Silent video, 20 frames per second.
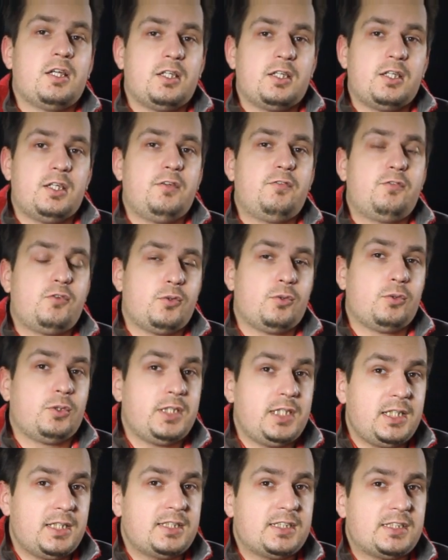If you
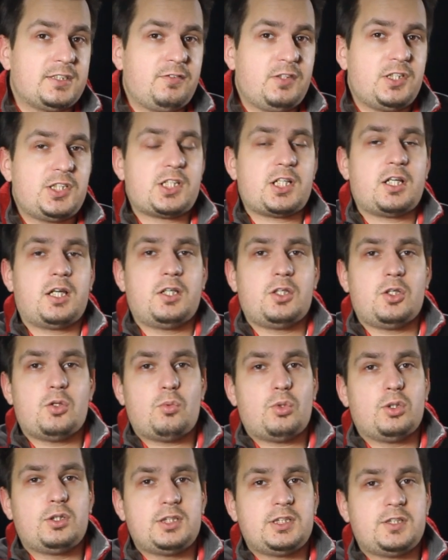need this feature and you
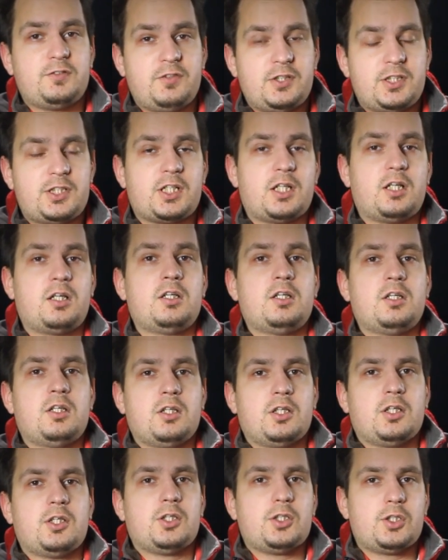want this feature,
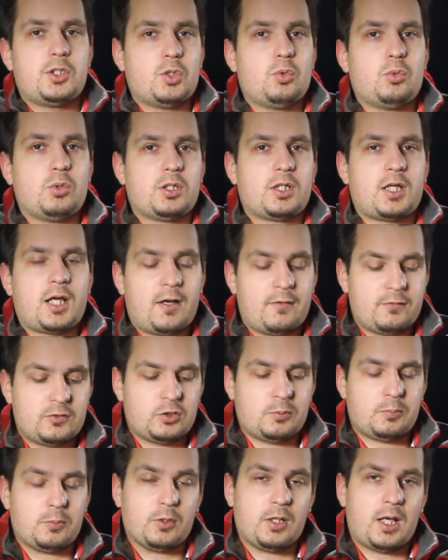you will have
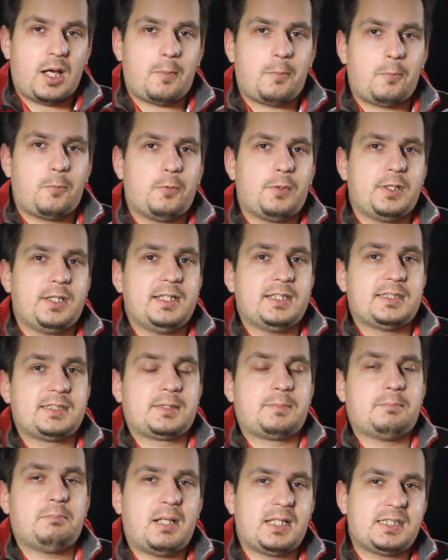to put up with
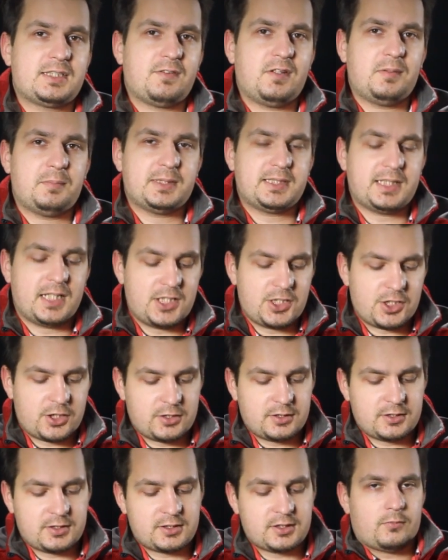these massive
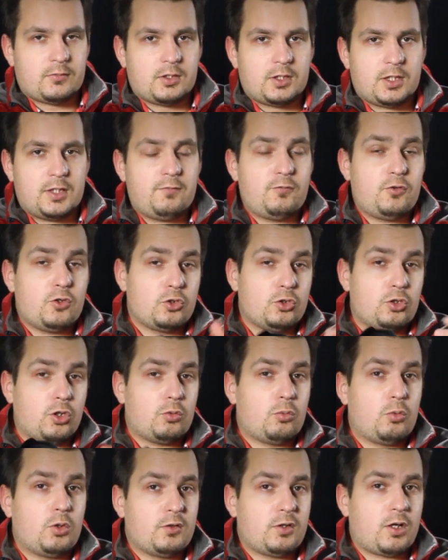limitations. If you
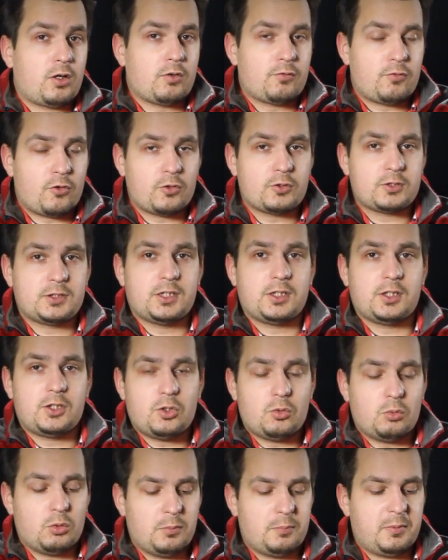don't want autofocusing,
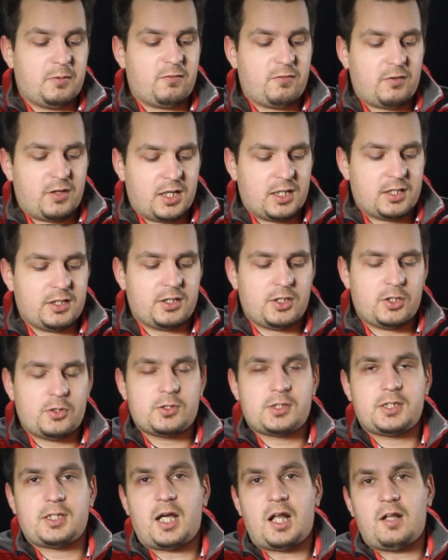you will be fine
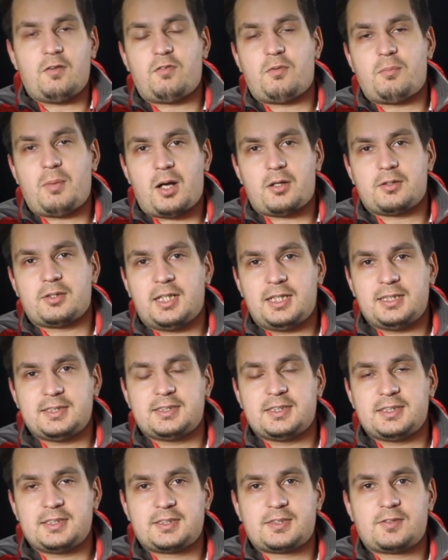using alpha mount
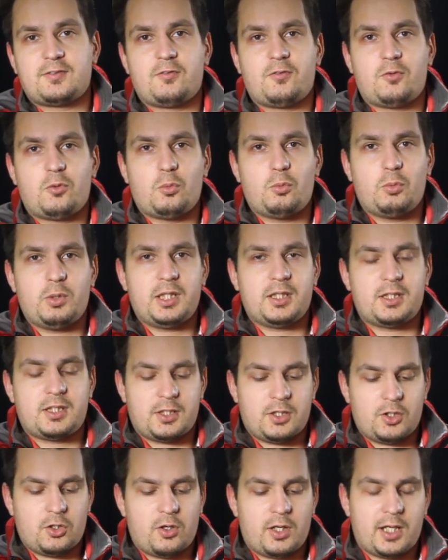lenses with
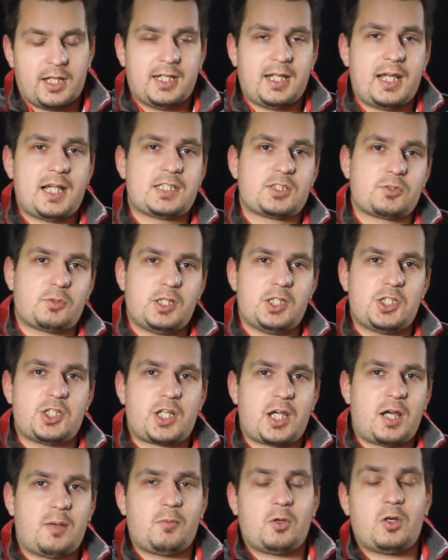your NEX range
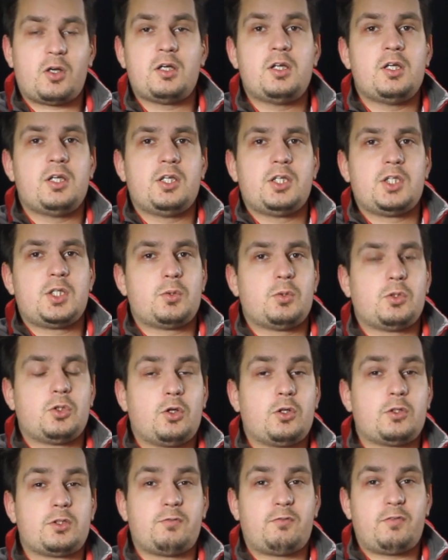camera. You will
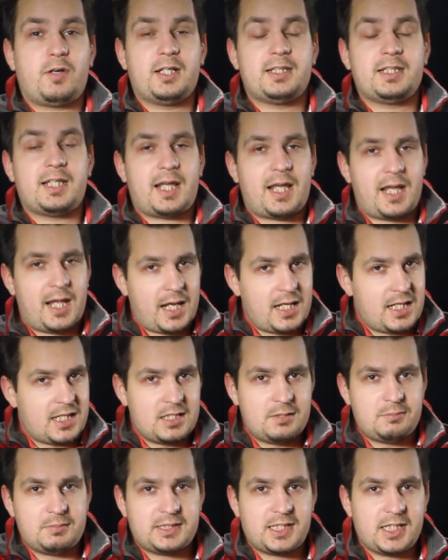not find any
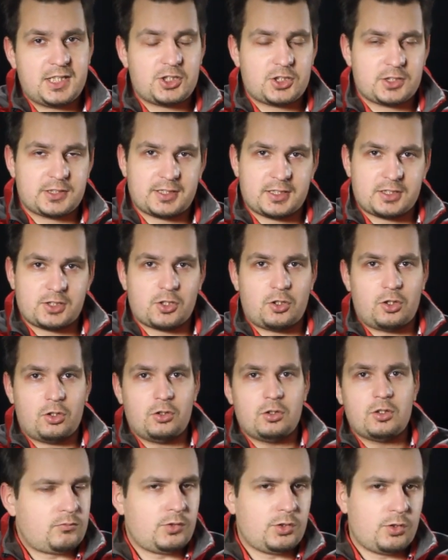limitations at
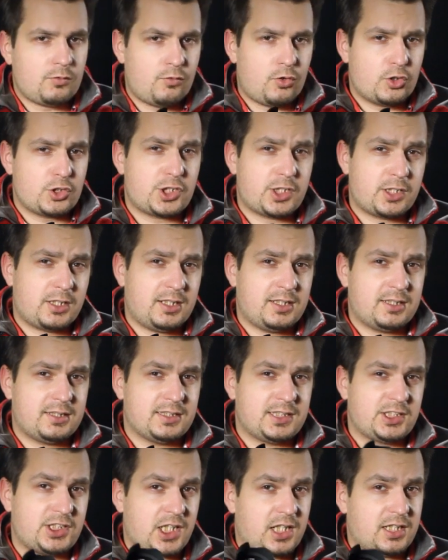all. Fortunately, the
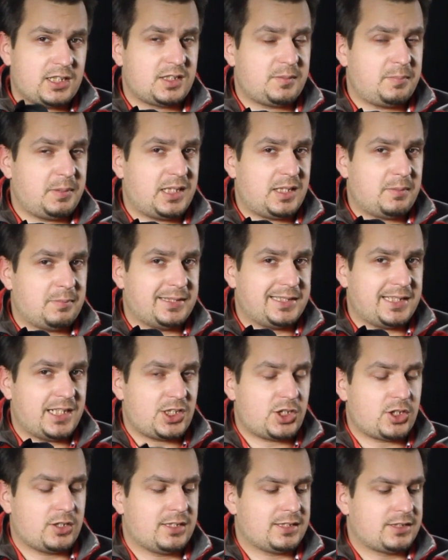shutter speed
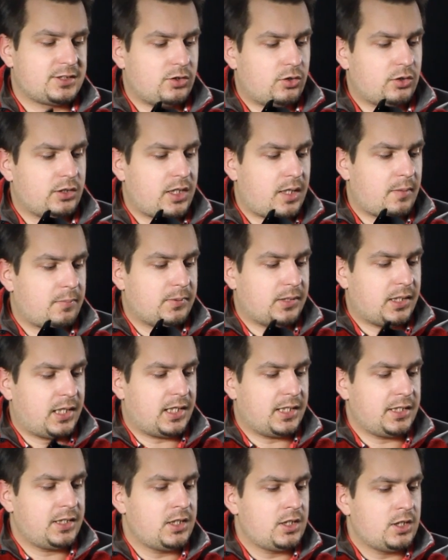limitation does not
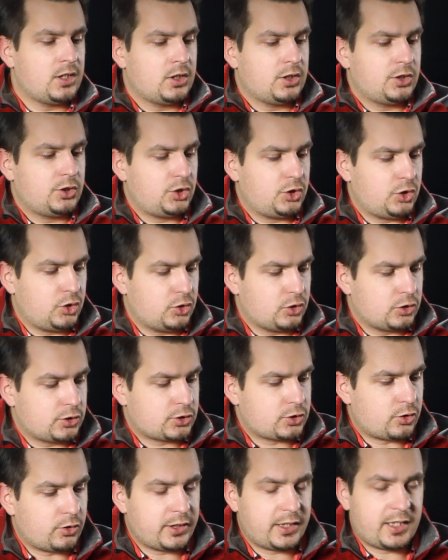apply to
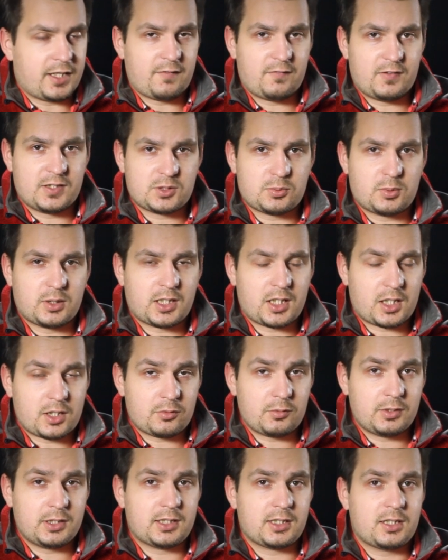Sony
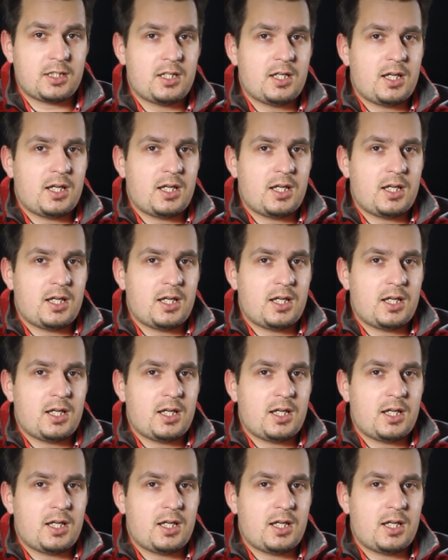FS100.